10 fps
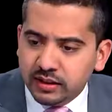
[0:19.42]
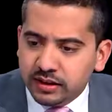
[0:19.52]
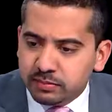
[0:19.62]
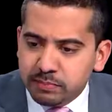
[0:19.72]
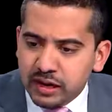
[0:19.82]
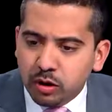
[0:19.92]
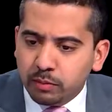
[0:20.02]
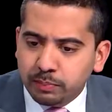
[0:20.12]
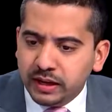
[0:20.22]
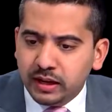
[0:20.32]
that it may
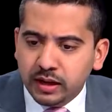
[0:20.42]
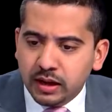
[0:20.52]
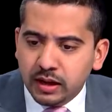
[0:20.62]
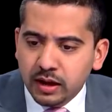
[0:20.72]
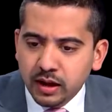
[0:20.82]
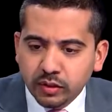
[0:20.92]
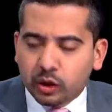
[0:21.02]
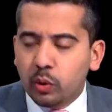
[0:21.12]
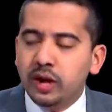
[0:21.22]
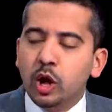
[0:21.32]
not be uh, the
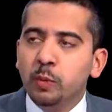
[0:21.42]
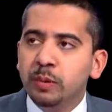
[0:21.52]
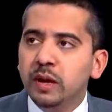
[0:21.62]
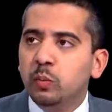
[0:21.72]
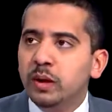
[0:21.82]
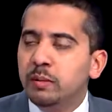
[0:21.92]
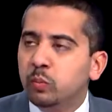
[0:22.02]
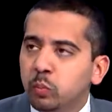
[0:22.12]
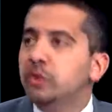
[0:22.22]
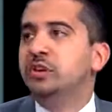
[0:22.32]
great opening we
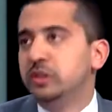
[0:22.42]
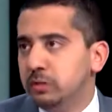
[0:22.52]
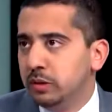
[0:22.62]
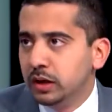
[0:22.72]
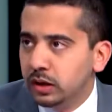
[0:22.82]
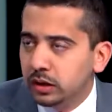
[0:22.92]
want it to be